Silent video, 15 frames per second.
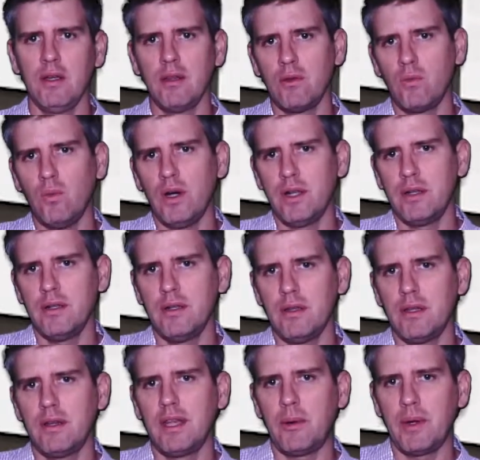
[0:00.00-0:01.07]

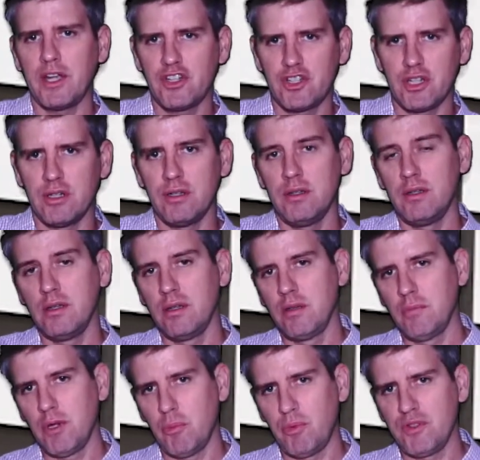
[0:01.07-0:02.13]
The direction
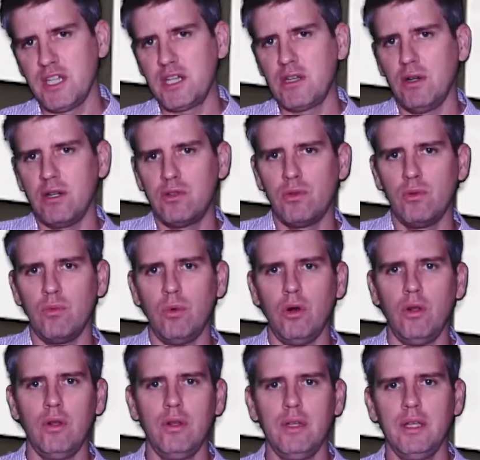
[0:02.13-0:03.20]
perpendicular to the
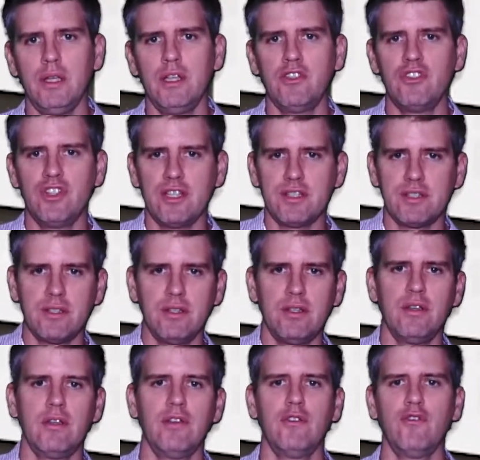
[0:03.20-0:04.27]
wall is just
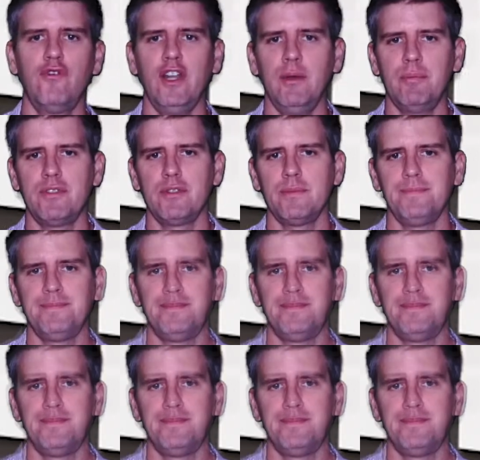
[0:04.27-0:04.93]
flipped.